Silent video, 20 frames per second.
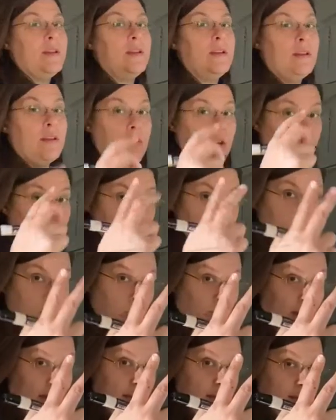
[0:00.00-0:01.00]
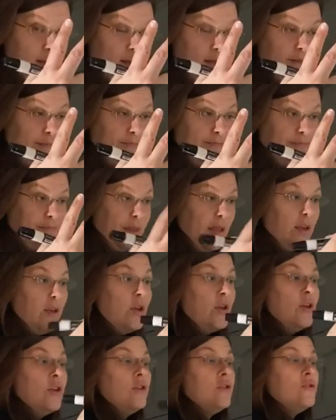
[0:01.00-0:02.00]
it twice.
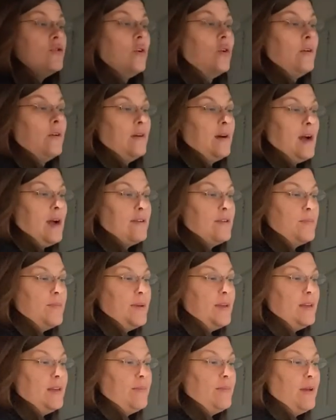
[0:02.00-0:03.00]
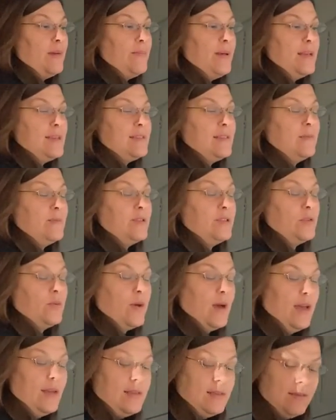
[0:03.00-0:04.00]
So I repeated my base number
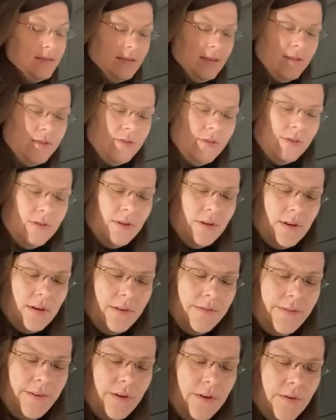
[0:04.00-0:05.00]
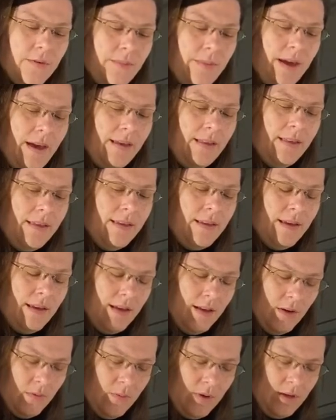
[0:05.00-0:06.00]
twice. Let's look on our photo math.
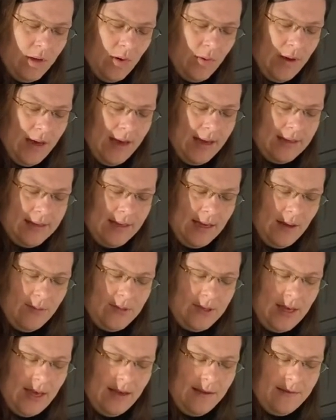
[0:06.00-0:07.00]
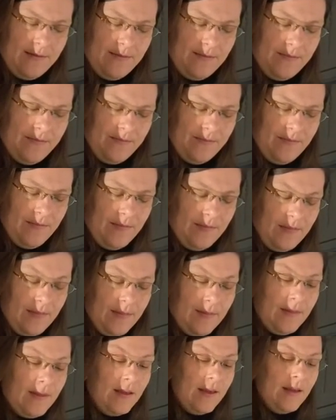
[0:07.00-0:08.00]
We go 8 times 8.
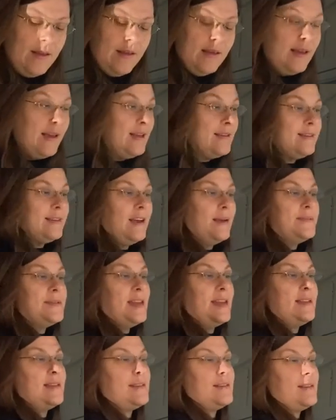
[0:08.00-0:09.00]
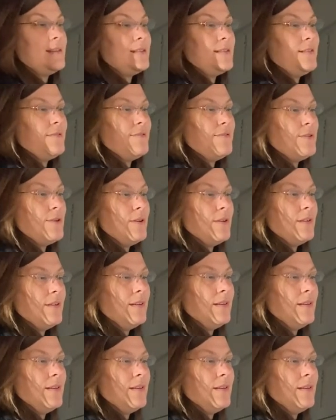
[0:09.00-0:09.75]
8 times 8 is 64.